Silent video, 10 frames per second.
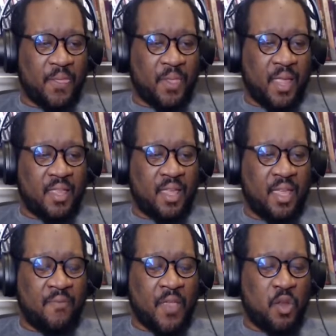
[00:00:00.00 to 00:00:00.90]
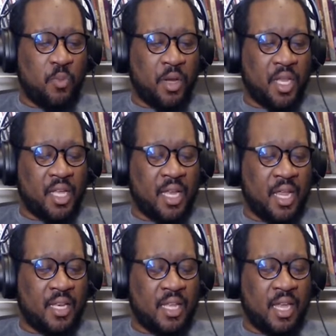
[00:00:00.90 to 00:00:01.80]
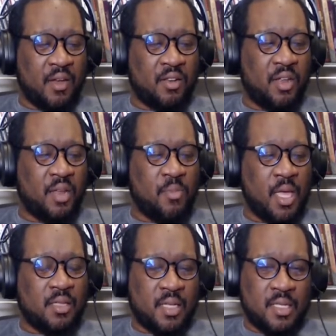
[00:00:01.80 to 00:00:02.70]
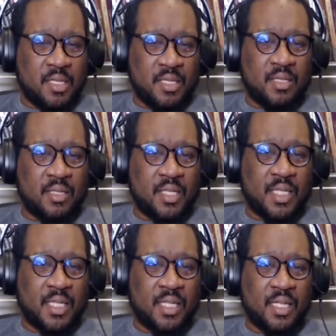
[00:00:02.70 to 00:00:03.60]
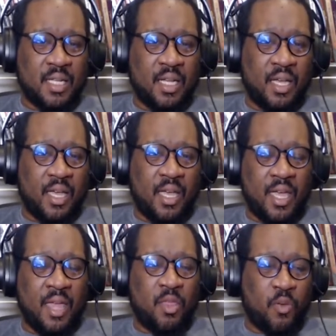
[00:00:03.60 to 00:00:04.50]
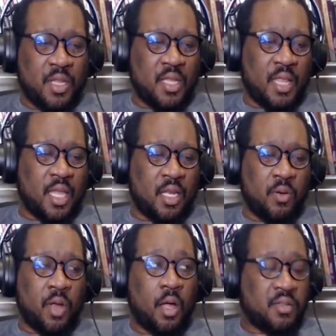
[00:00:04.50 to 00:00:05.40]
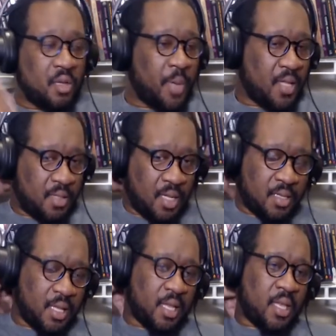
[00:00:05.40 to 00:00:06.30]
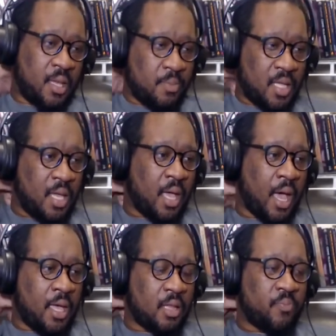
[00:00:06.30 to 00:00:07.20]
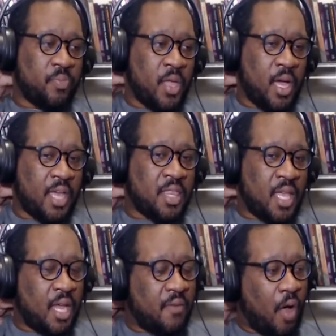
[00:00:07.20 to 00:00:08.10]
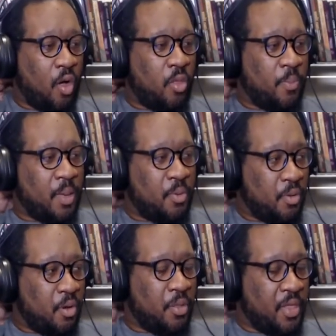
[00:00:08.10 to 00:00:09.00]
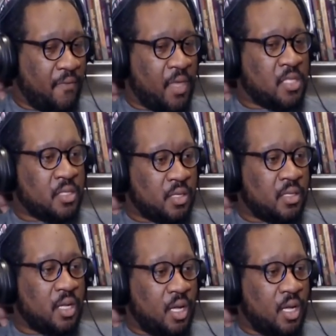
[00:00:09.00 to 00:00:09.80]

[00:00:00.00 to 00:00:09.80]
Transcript: like if they do bring in a connected character it makes sense yeah and the reason that they don't also make sense like him saying i i think out of all the people on the avengers